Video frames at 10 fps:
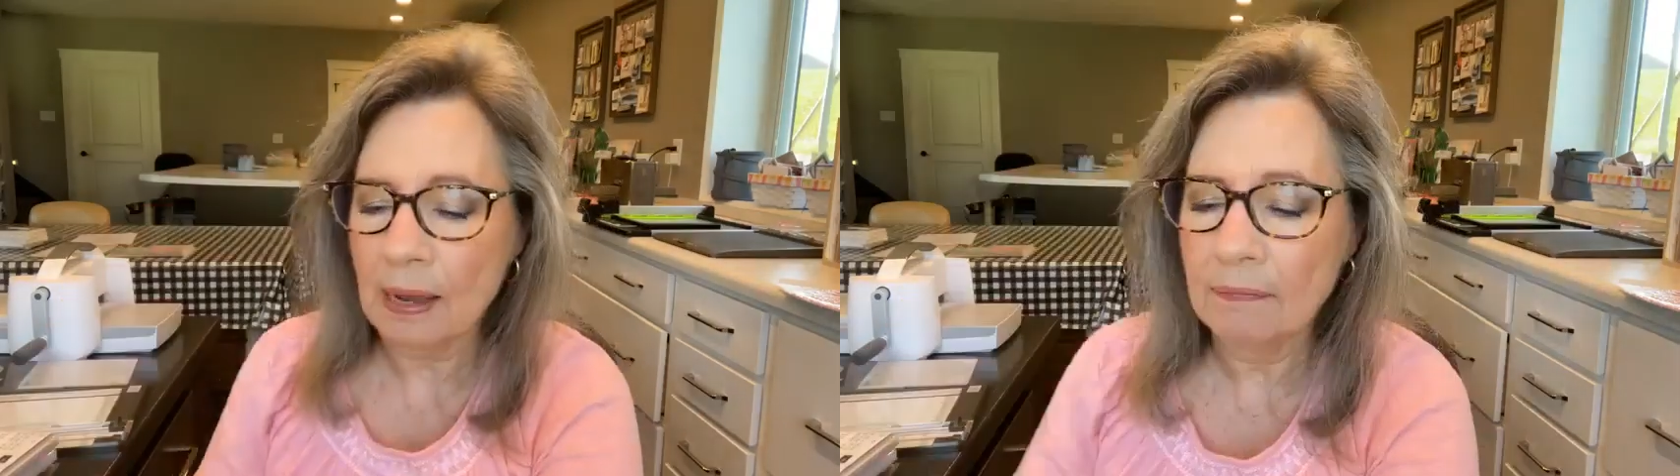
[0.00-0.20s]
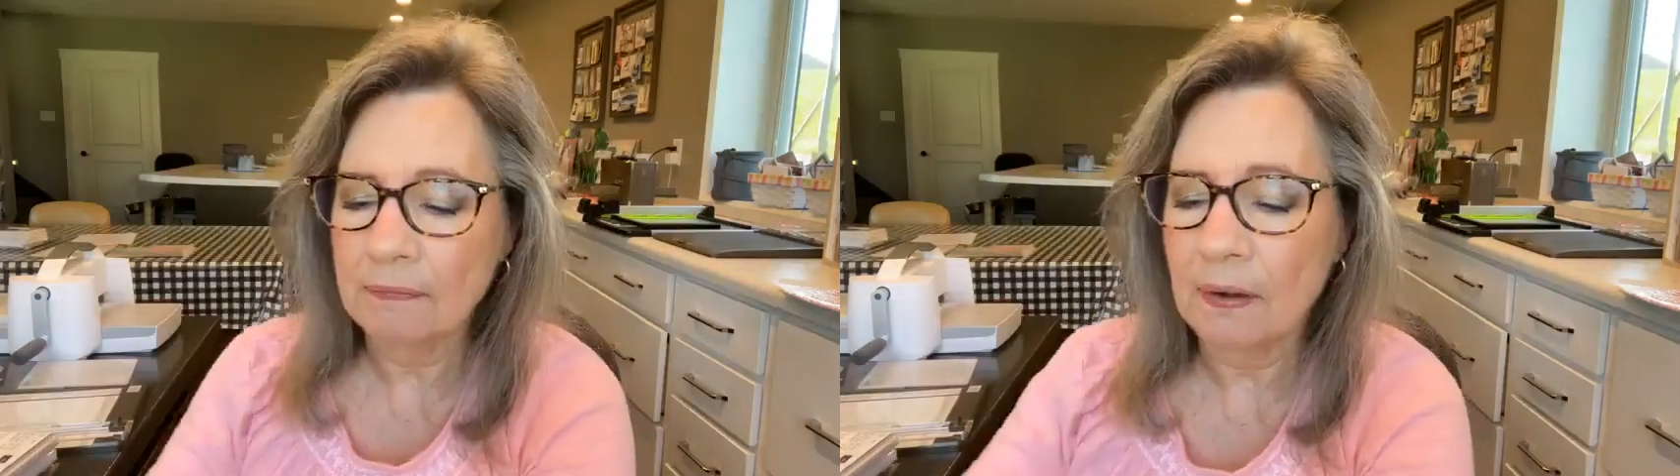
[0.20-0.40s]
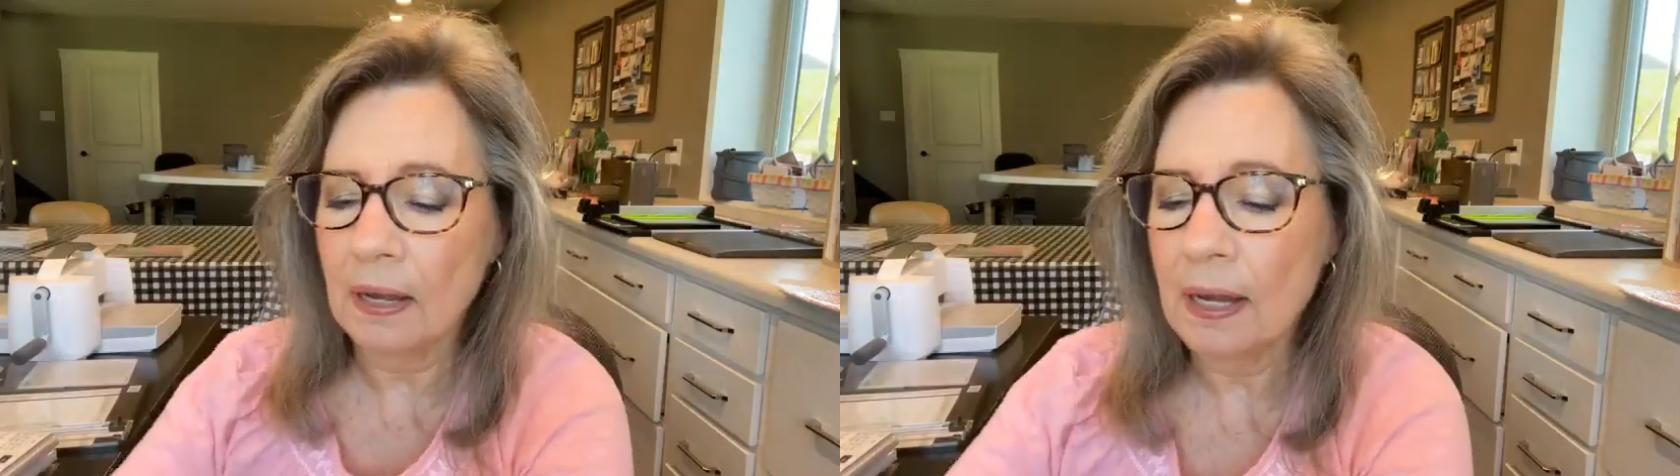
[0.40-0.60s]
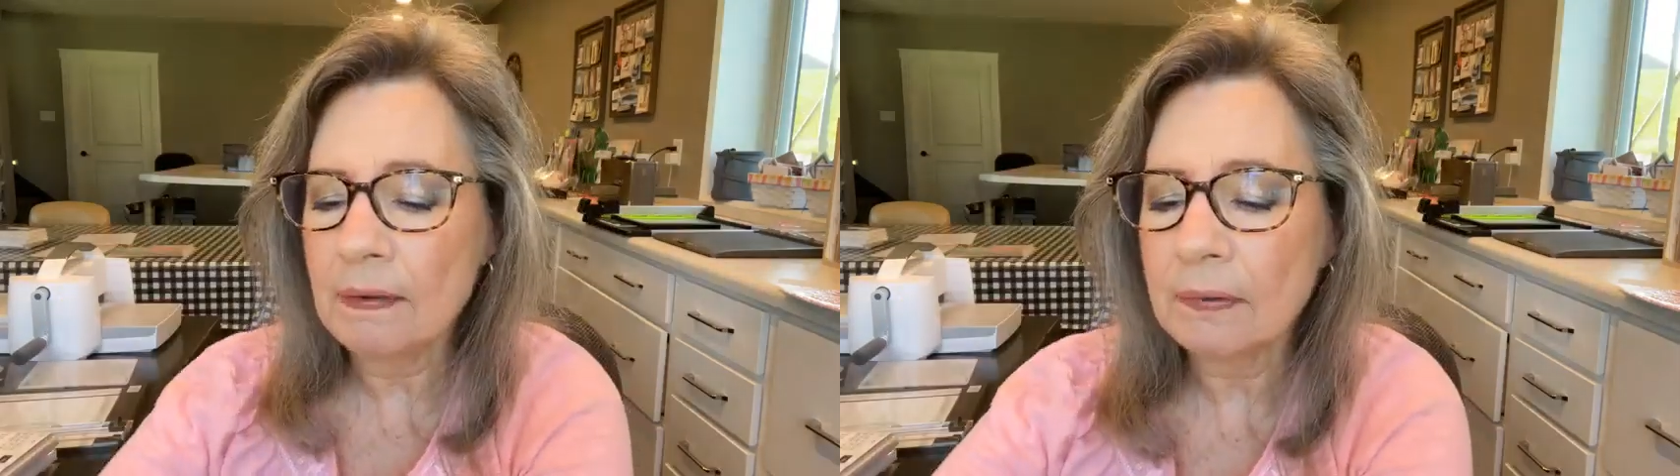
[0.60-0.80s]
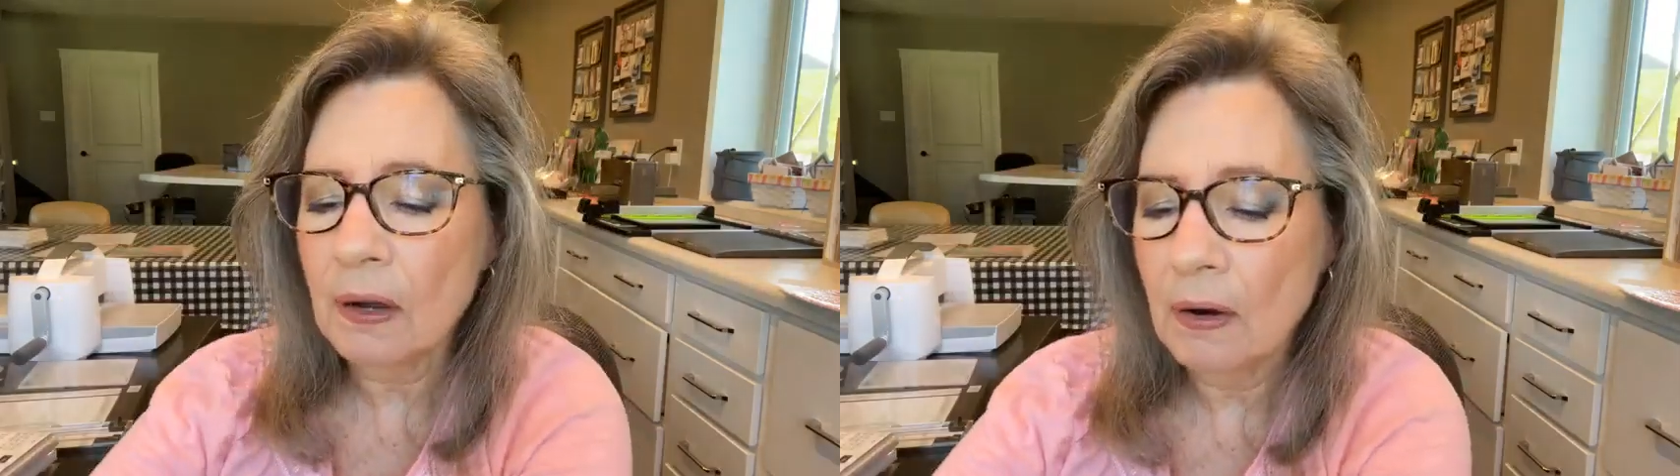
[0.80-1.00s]
have
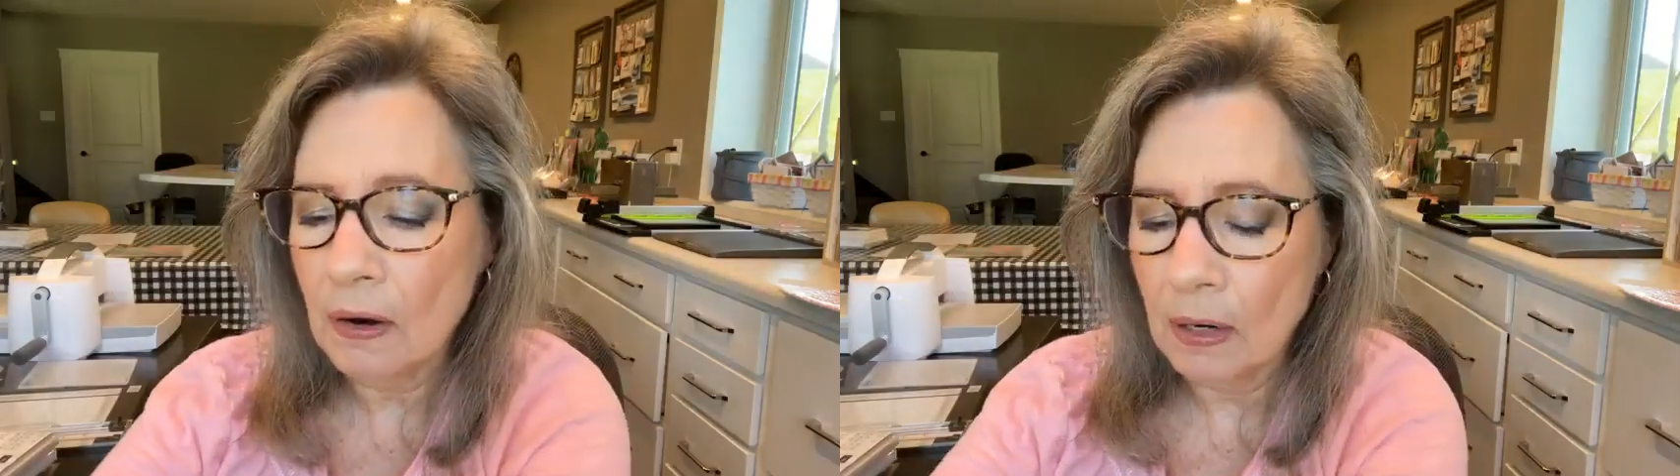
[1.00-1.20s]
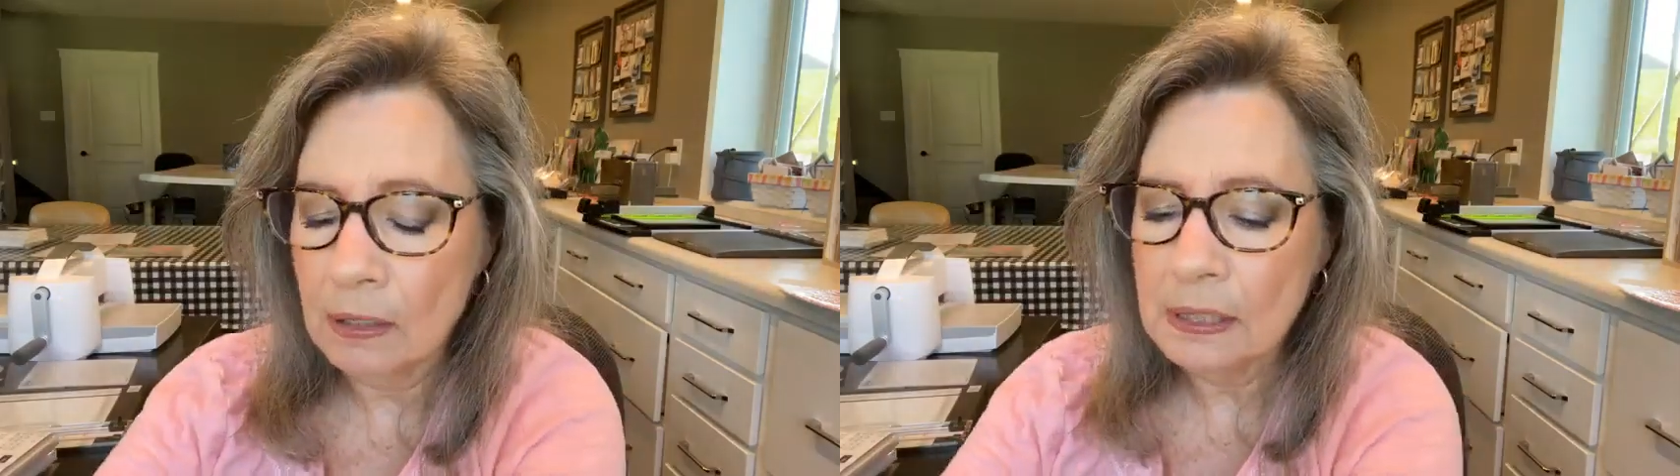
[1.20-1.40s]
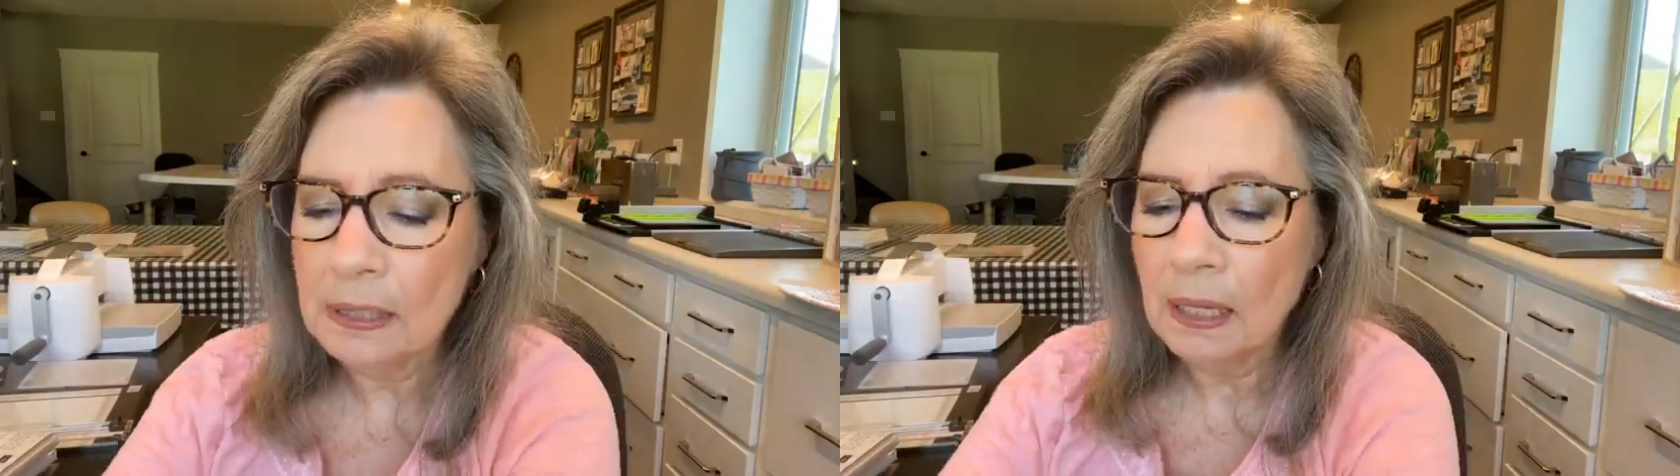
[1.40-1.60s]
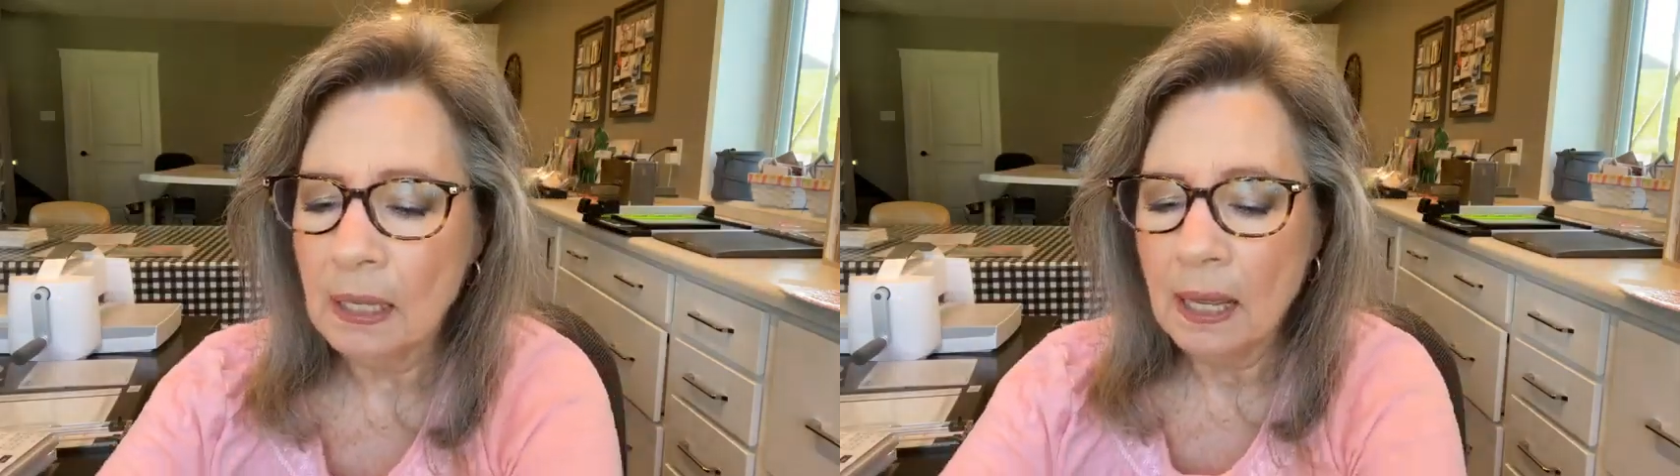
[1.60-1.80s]
5 cards.